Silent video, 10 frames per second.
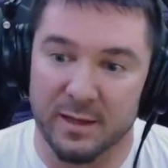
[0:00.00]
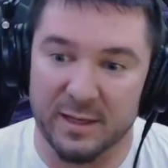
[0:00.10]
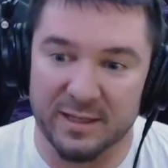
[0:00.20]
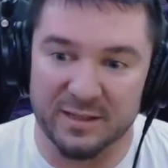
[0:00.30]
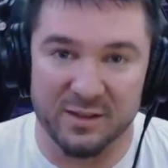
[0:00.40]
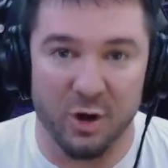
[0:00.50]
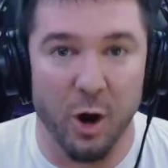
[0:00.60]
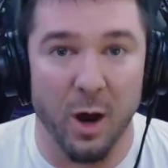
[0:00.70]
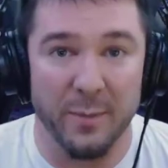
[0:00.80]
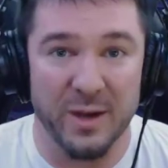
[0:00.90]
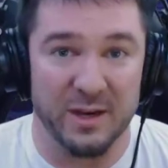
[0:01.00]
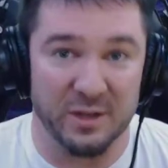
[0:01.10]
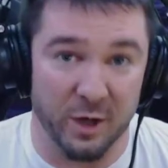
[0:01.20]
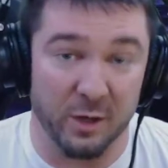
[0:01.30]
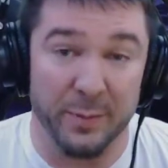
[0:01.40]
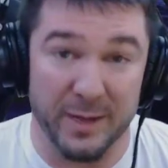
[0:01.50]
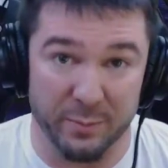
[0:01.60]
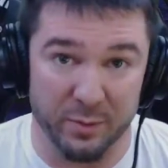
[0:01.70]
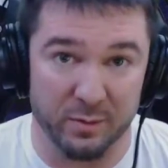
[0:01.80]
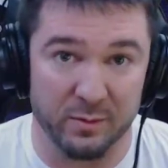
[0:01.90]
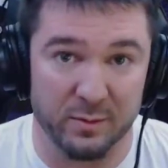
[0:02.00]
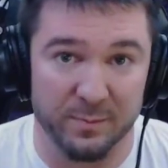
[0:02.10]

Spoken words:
it's common in young people.